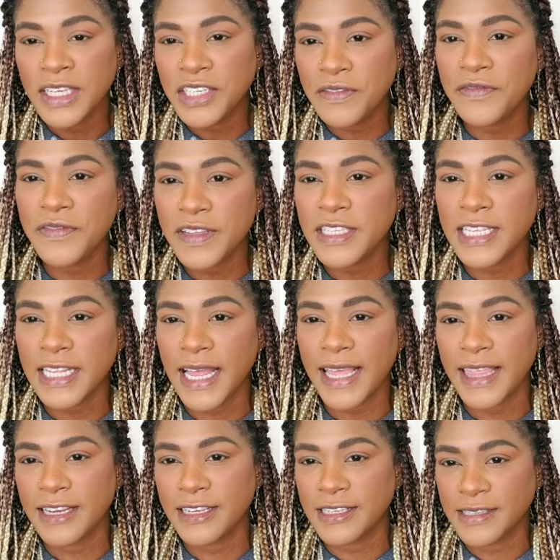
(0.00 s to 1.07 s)
she feels
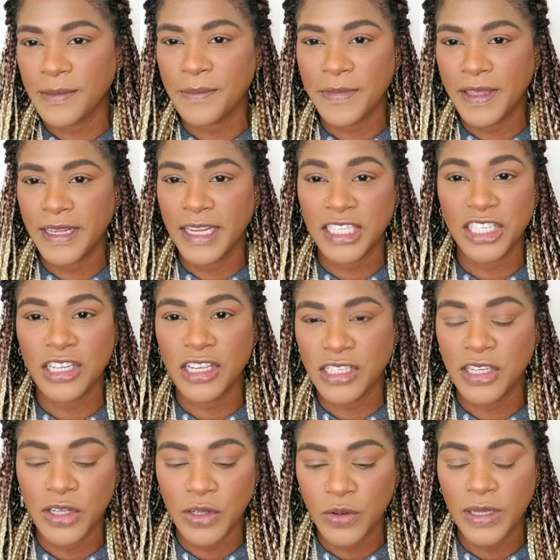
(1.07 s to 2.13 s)
like there's something that she does
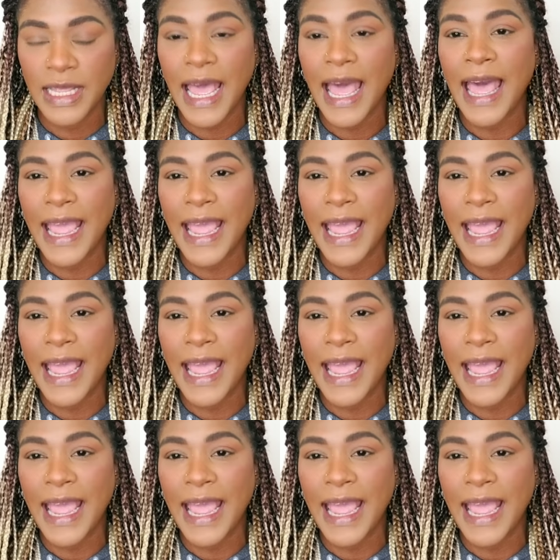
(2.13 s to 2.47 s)
not know that